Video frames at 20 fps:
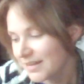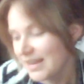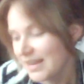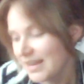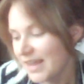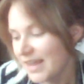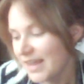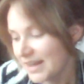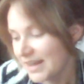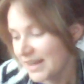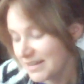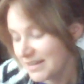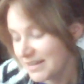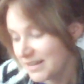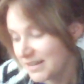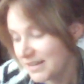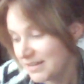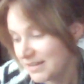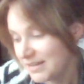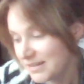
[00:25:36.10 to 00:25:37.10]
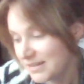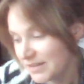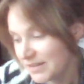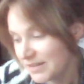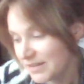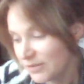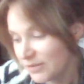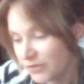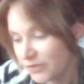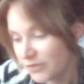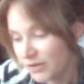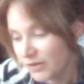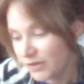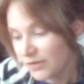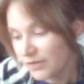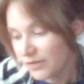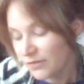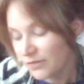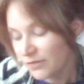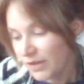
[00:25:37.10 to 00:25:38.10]
And I did, in front of the
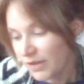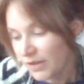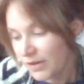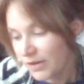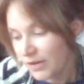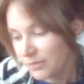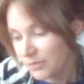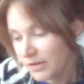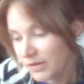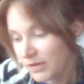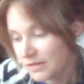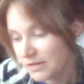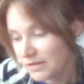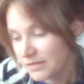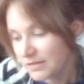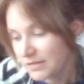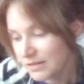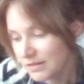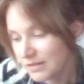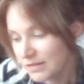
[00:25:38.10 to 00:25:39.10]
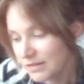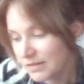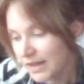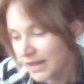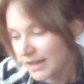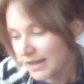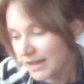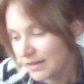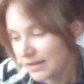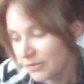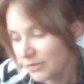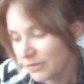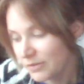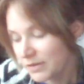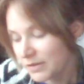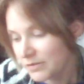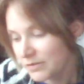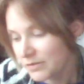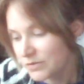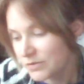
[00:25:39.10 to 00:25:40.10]
fireplace, lying in the
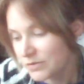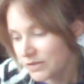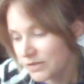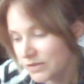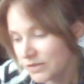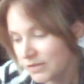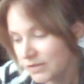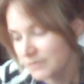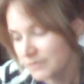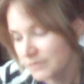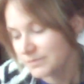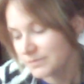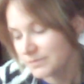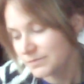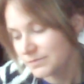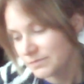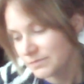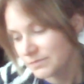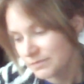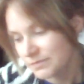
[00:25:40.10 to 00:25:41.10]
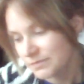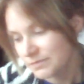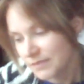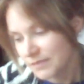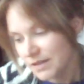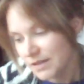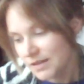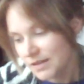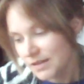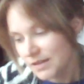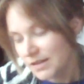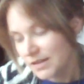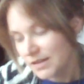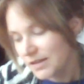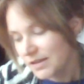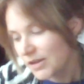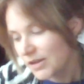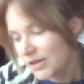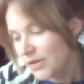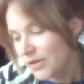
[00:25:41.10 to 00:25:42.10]
winter sun.
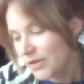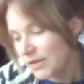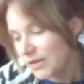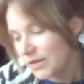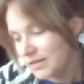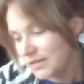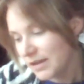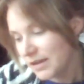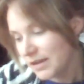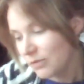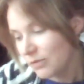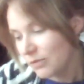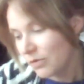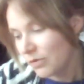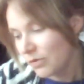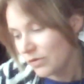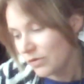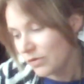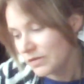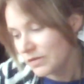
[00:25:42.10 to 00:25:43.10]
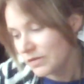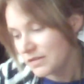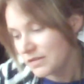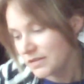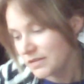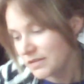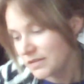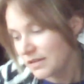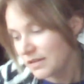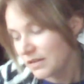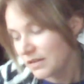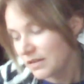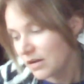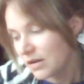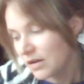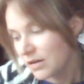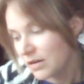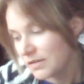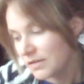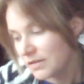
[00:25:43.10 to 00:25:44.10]
Now I take walks and sit in the
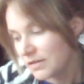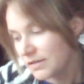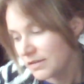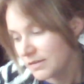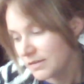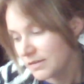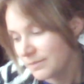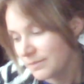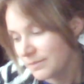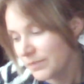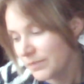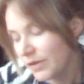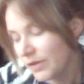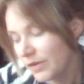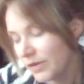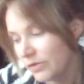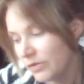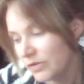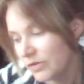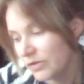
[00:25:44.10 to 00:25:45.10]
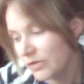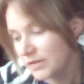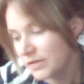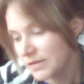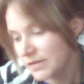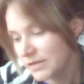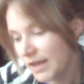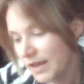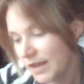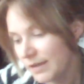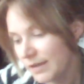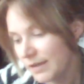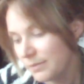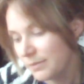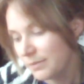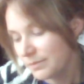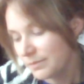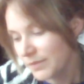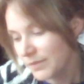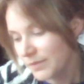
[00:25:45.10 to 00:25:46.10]
garden. Now there is time.
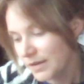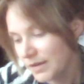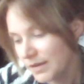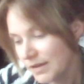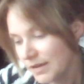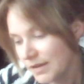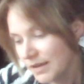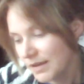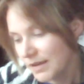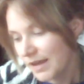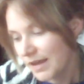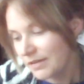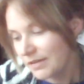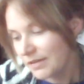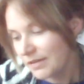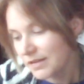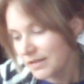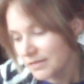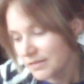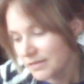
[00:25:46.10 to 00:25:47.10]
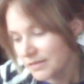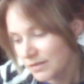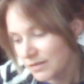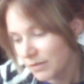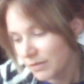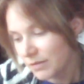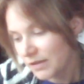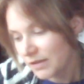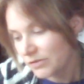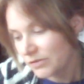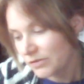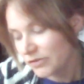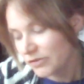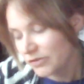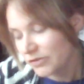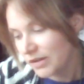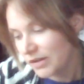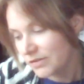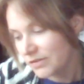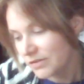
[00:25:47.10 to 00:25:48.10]
I listen to my inner
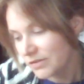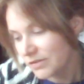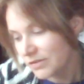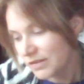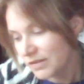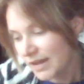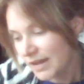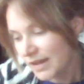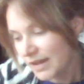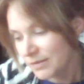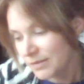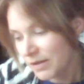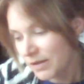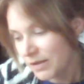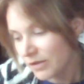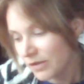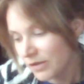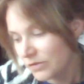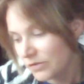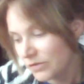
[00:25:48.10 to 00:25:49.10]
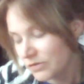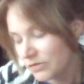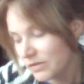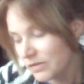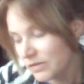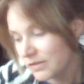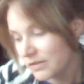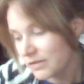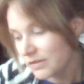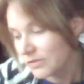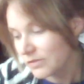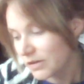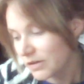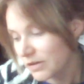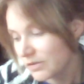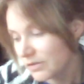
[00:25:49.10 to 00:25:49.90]
child and my outer little girl.